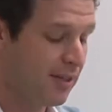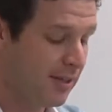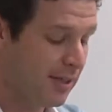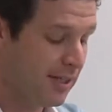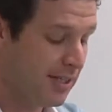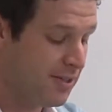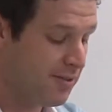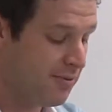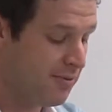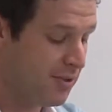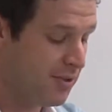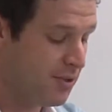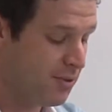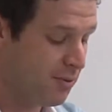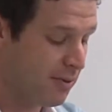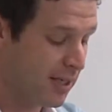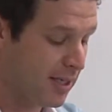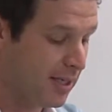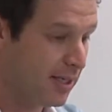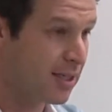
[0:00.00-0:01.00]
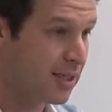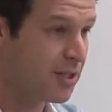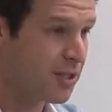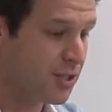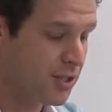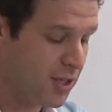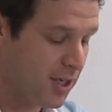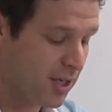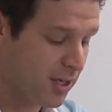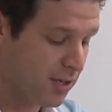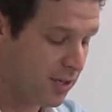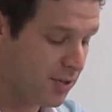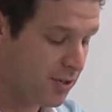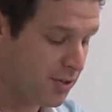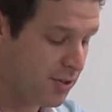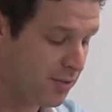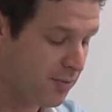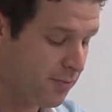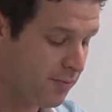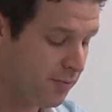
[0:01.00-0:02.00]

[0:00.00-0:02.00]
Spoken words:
individuated exchange.